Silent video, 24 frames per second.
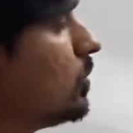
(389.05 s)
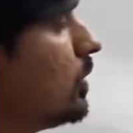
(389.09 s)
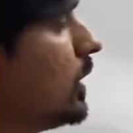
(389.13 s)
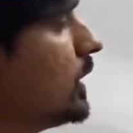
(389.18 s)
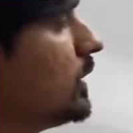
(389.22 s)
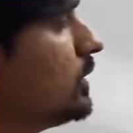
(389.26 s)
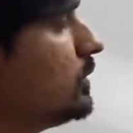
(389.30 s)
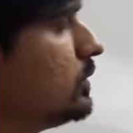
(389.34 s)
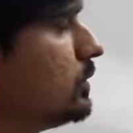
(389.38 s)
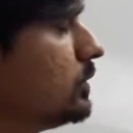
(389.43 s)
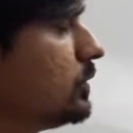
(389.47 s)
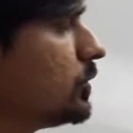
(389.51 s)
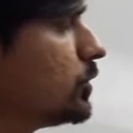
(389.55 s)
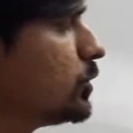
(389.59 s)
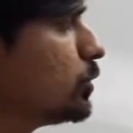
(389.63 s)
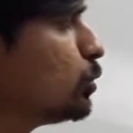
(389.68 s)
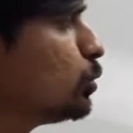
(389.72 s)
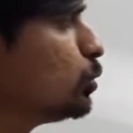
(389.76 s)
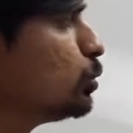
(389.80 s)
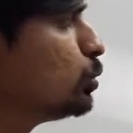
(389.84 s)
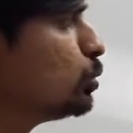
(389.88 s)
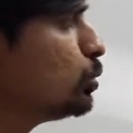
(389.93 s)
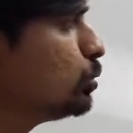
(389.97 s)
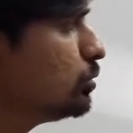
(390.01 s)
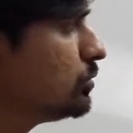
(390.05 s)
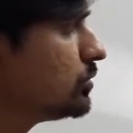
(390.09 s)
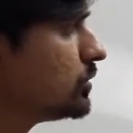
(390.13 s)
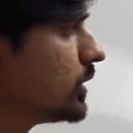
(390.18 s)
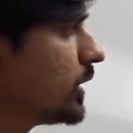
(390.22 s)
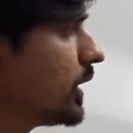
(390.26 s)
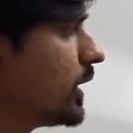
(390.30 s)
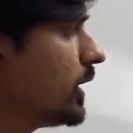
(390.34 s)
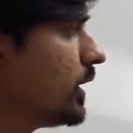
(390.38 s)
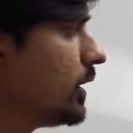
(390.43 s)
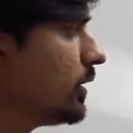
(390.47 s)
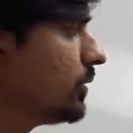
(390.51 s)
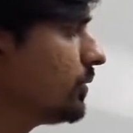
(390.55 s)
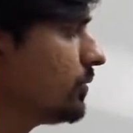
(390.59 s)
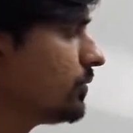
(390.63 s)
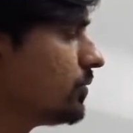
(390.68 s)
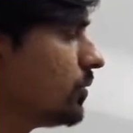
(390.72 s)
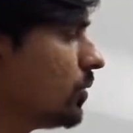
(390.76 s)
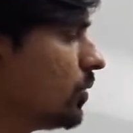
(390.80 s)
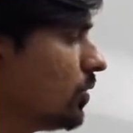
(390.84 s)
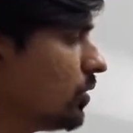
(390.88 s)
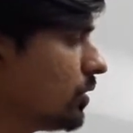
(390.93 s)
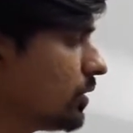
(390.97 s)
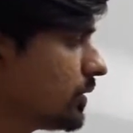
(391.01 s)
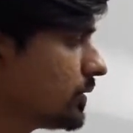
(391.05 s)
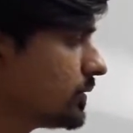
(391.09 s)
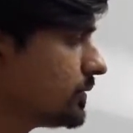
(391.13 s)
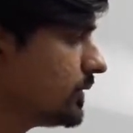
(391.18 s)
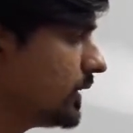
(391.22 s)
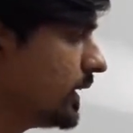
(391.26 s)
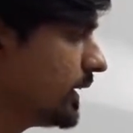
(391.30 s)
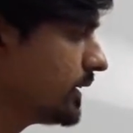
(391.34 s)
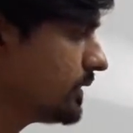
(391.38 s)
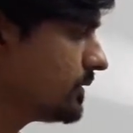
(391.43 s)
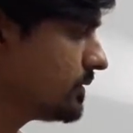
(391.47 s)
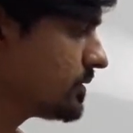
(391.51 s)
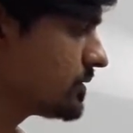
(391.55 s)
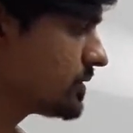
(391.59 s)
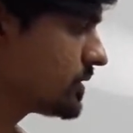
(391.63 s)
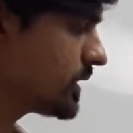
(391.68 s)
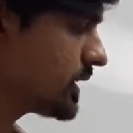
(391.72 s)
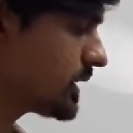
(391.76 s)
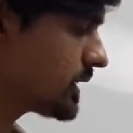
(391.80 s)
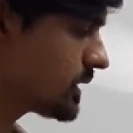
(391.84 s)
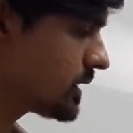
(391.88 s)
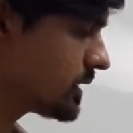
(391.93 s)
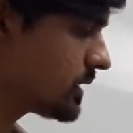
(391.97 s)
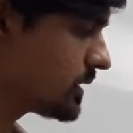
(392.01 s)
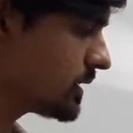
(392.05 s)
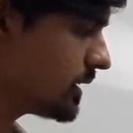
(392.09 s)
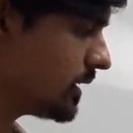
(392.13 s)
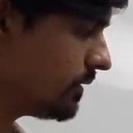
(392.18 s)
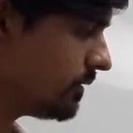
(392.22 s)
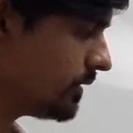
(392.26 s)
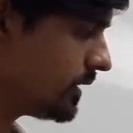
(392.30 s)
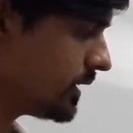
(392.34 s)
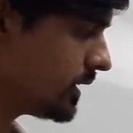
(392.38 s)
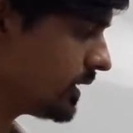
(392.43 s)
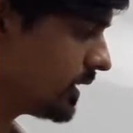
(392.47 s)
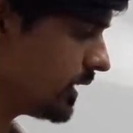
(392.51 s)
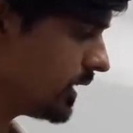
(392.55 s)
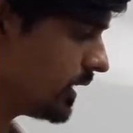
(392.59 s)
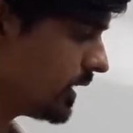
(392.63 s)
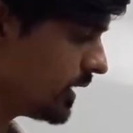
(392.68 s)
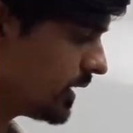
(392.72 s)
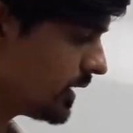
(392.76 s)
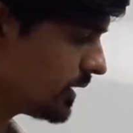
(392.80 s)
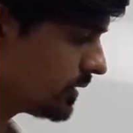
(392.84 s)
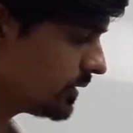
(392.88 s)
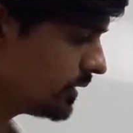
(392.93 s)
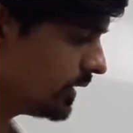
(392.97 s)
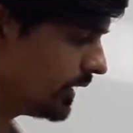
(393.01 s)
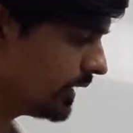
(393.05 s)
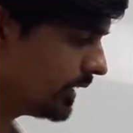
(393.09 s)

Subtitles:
1, 2, 3, 4, 5, 6, 7, 8, 9,